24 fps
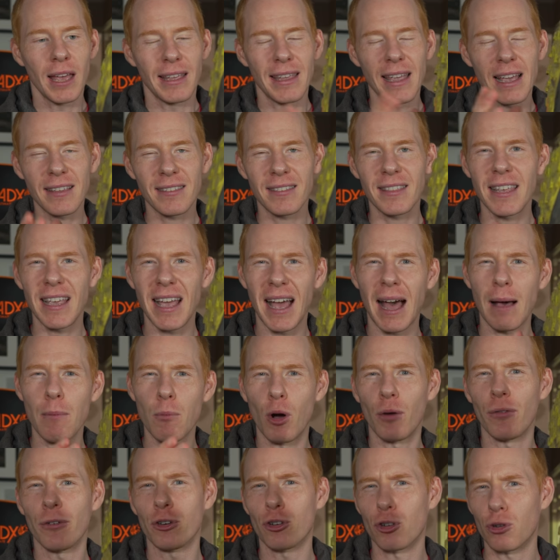Yes, they are
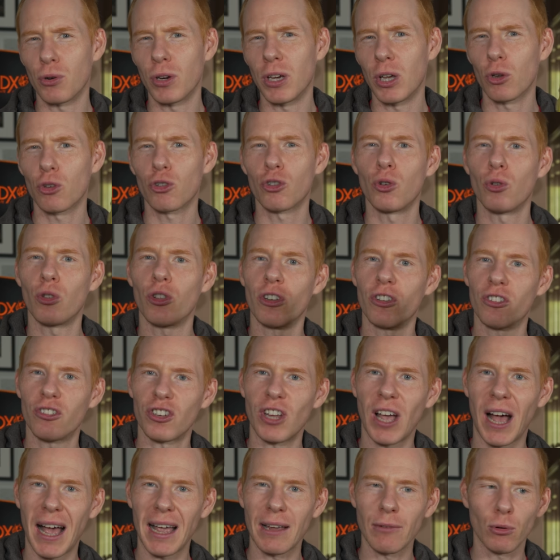more of a trail shoe than a
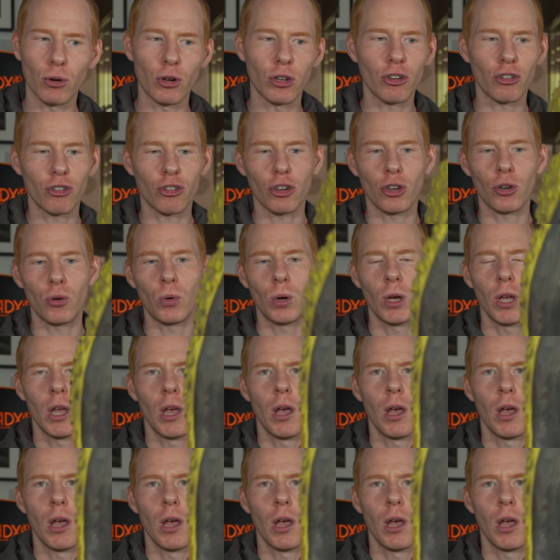sky running shoe,